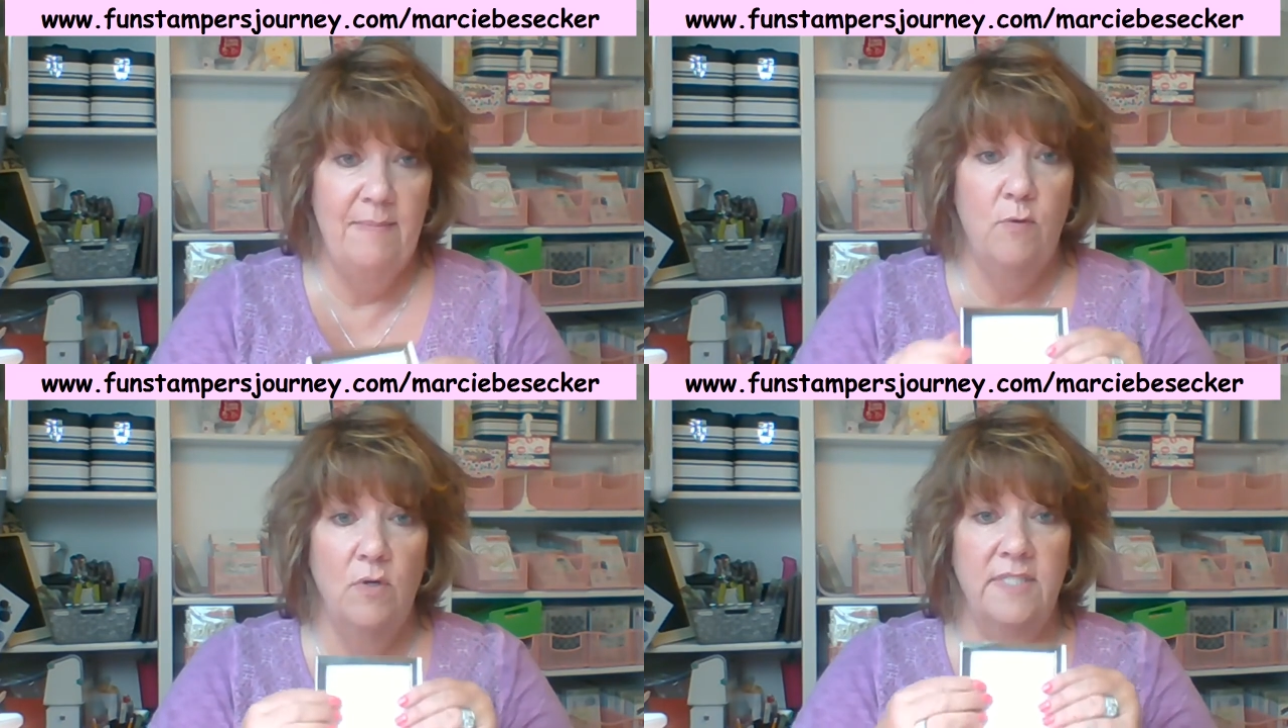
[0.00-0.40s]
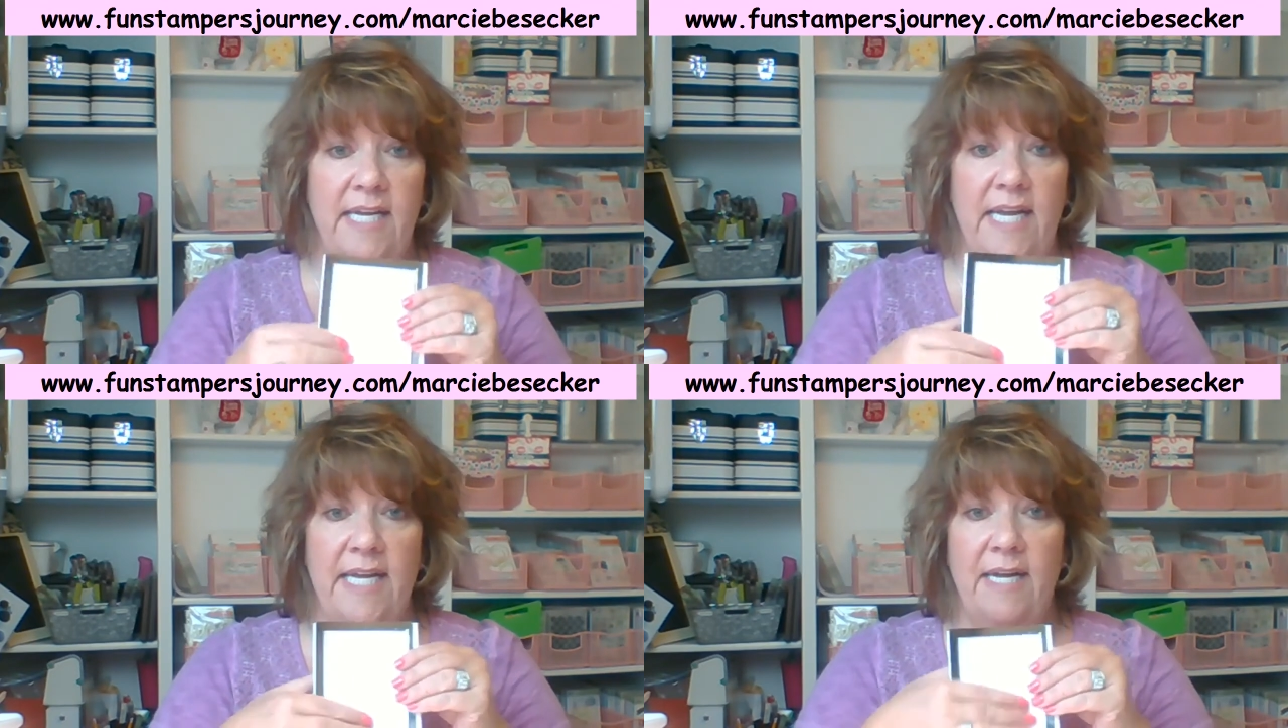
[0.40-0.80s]
Of course, I
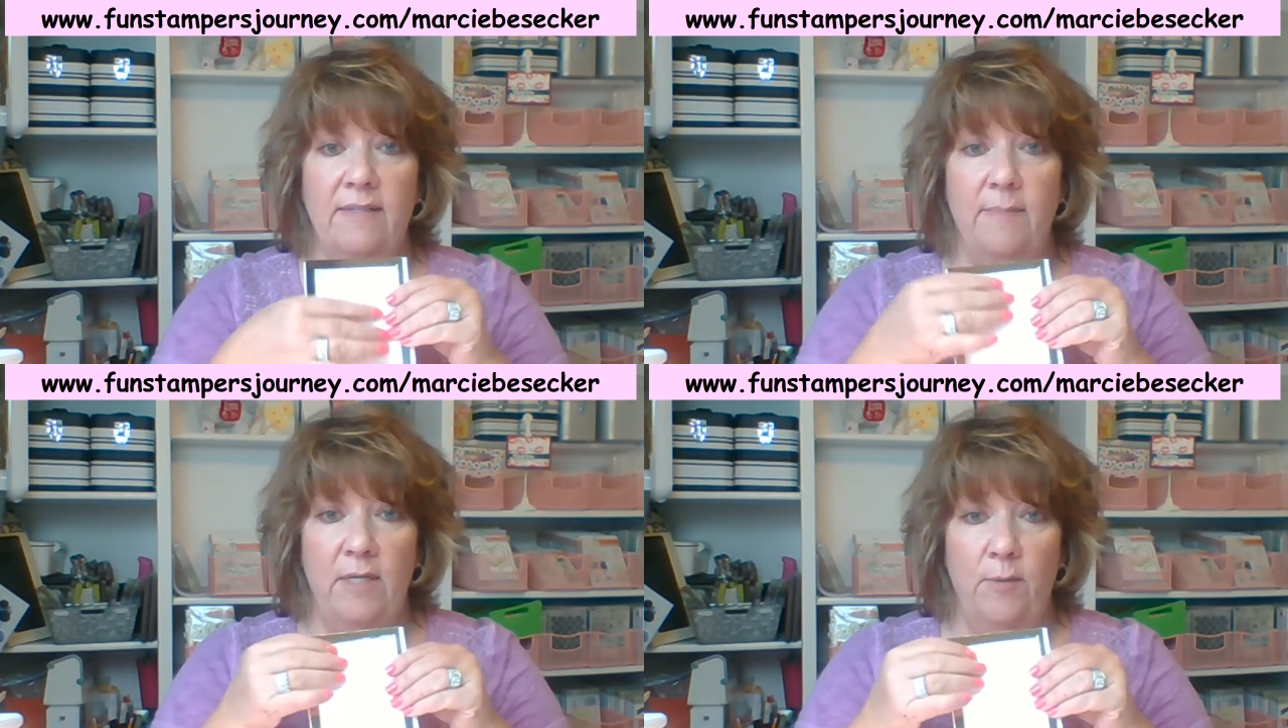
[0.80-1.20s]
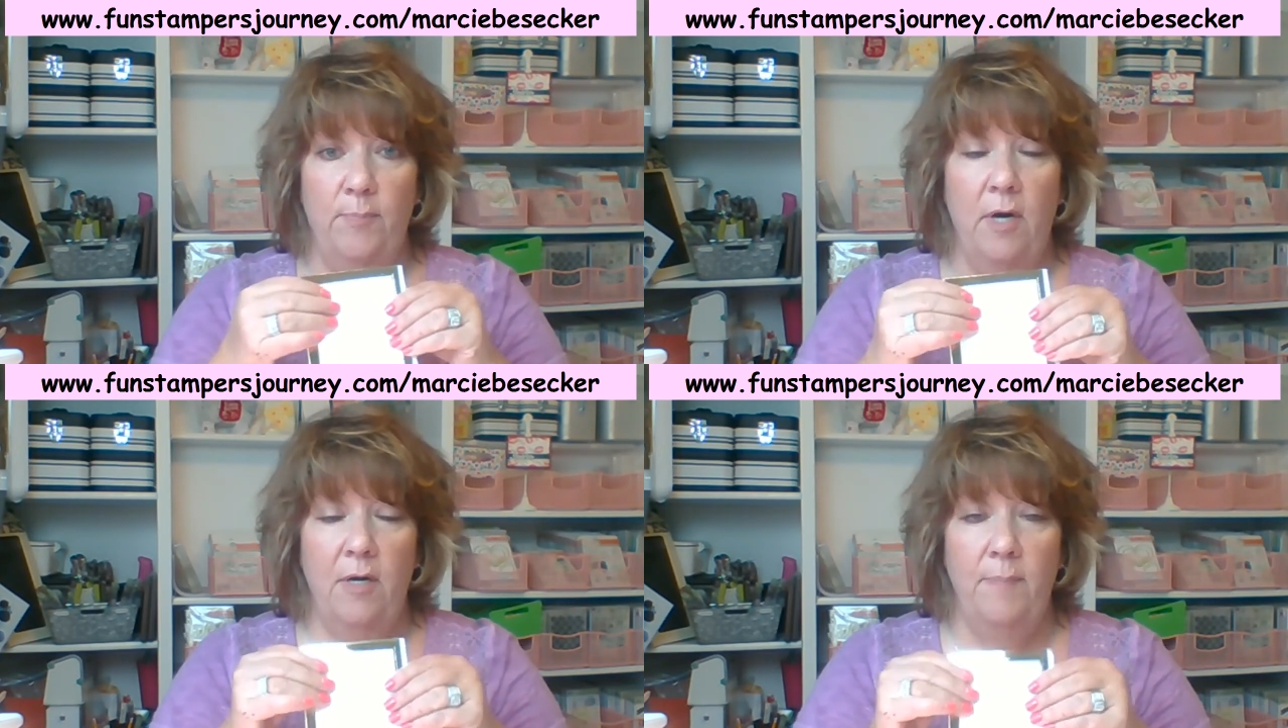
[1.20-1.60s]
cut out the middle part